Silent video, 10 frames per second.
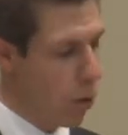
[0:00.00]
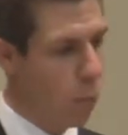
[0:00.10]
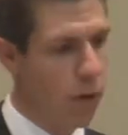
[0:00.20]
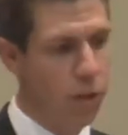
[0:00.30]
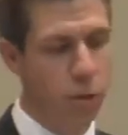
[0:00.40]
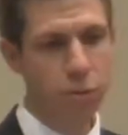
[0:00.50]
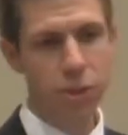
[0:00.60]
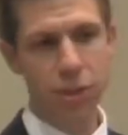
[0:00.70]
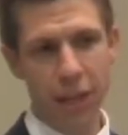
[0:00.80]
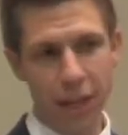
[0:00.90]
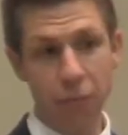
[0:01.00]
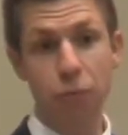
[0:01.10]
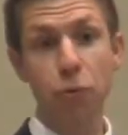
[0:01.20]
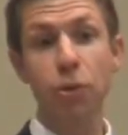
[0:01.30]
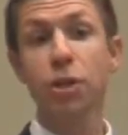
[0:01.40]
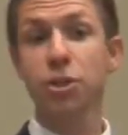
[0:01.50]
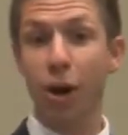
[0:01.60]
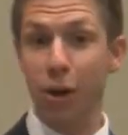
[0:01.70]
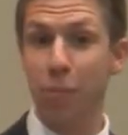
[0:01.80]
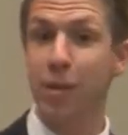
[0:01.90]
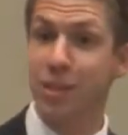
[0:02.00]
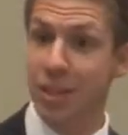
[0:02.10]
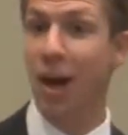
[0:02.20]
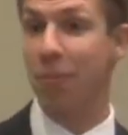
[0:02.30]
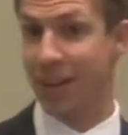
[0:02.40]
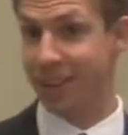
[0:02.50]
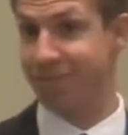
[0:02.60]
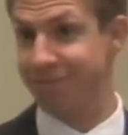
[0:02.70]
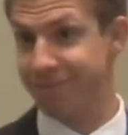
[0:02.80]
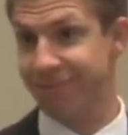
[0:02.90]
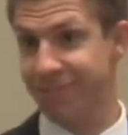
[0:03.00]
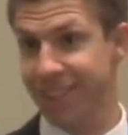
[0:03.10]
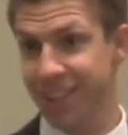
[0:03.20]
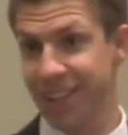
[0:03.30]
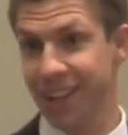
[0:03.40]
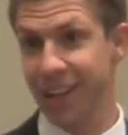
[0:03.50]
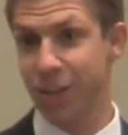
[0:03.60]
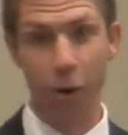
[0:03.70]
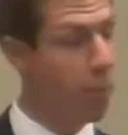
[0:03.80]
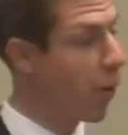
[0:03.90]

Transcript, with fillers: When you see foolish arguments coming, don't